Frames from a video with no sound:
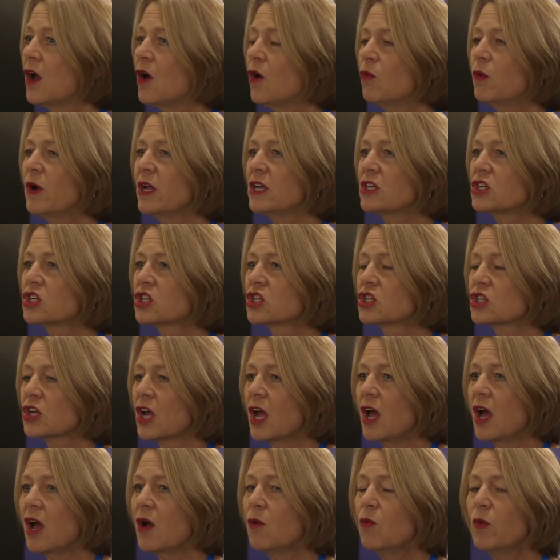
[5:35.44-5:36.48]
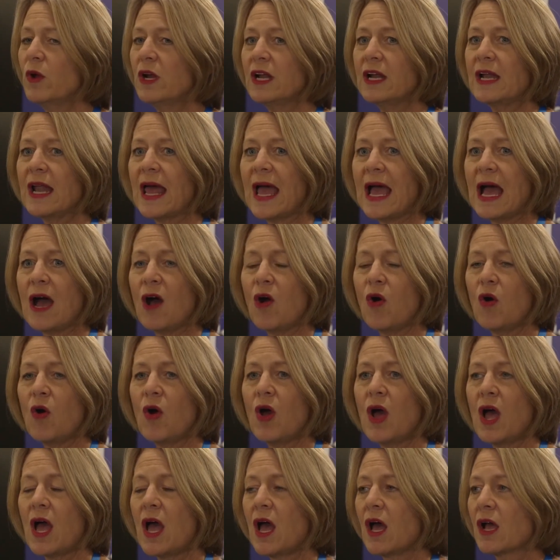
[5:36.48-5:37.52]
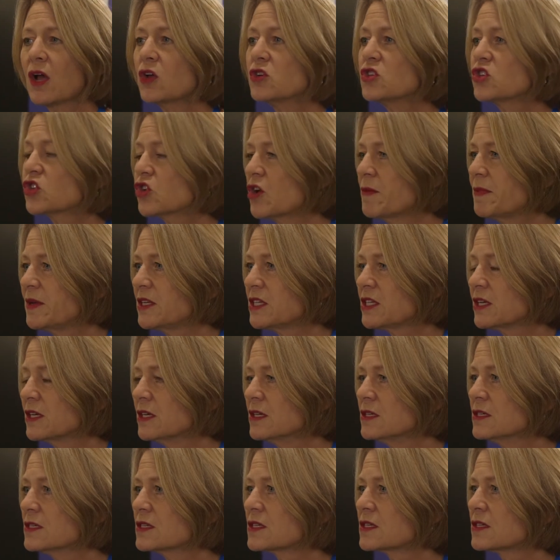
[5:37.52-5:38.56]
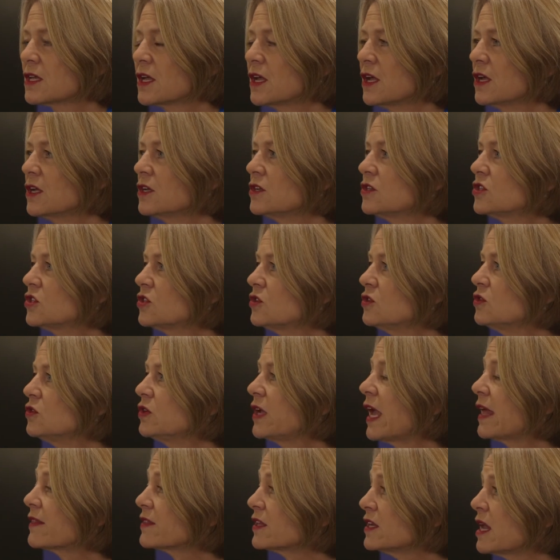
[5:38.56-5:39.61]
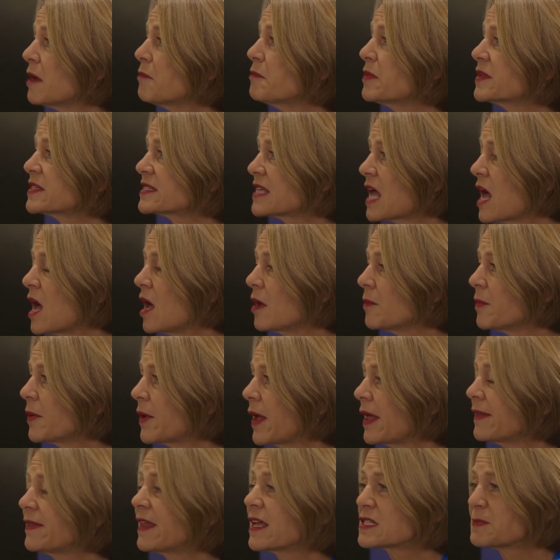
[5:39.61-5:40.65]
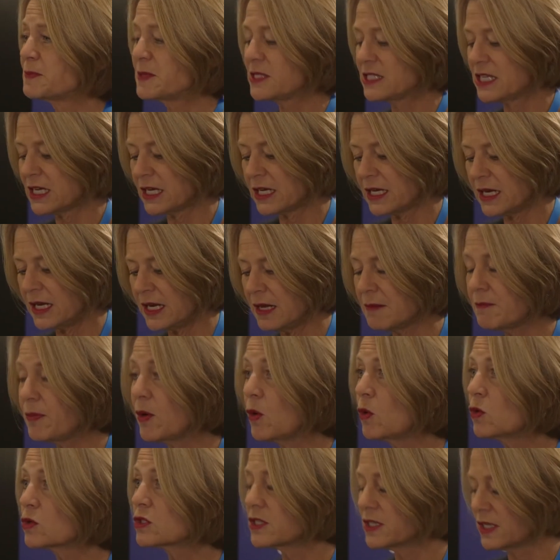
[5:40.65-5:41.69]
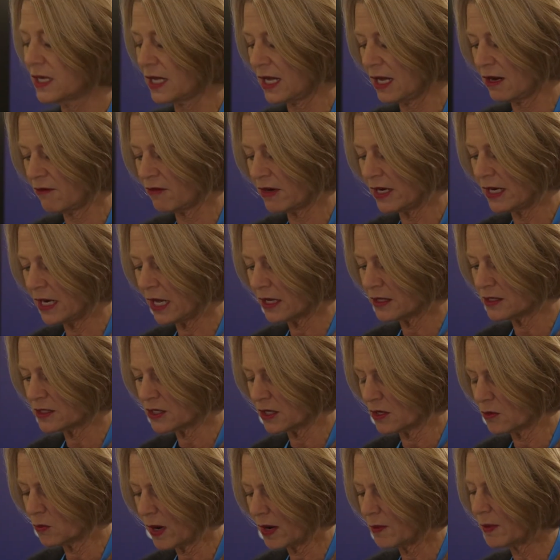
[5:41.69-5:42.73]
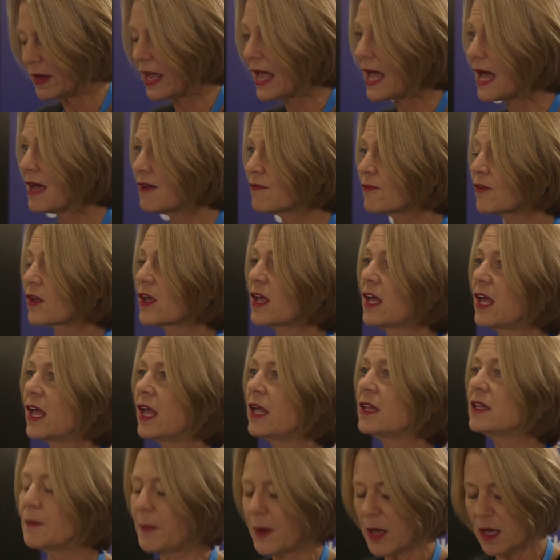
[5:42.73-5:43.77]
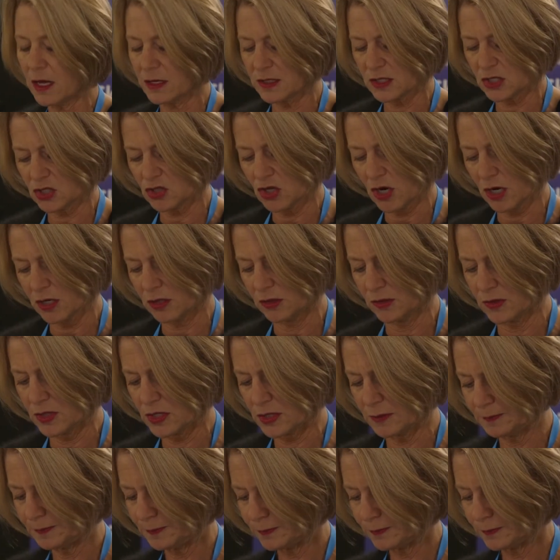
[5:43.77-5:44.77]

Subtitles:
which will allow contributors to get the numbers up, and that's particularly important here in London, where we have in the past struggled.